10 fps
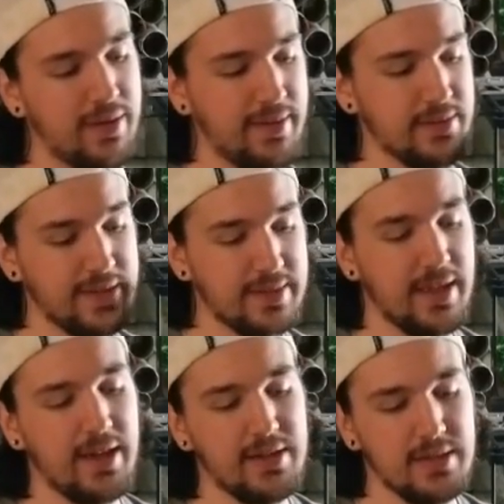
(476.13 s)
I'd like
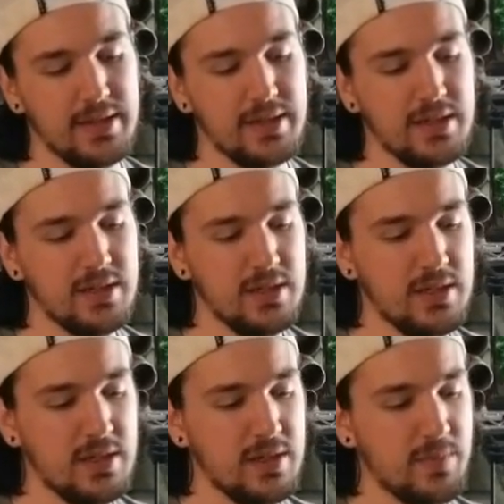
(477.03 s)
that. I'd like
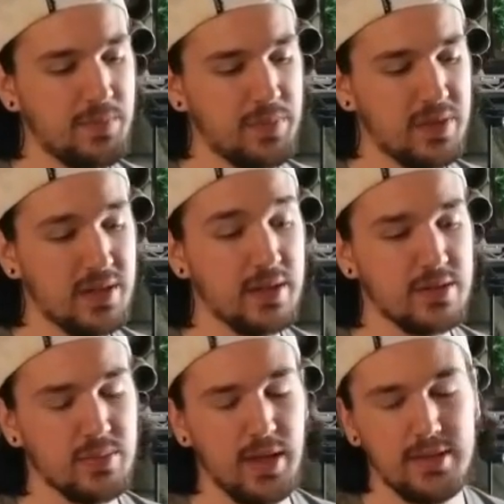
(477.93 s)
to get
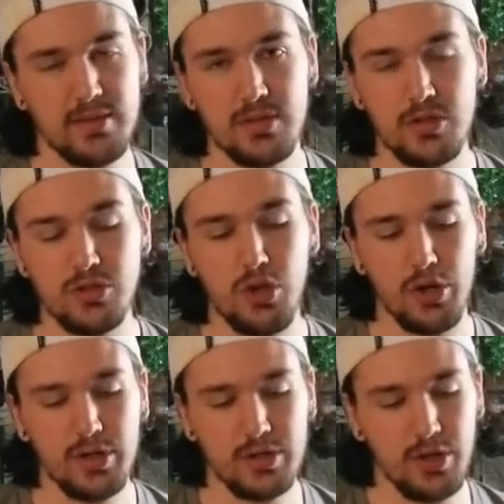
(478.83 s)
some nice
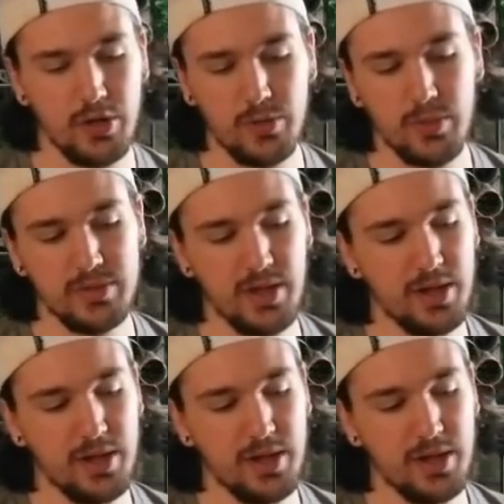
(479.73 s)
dark ones out of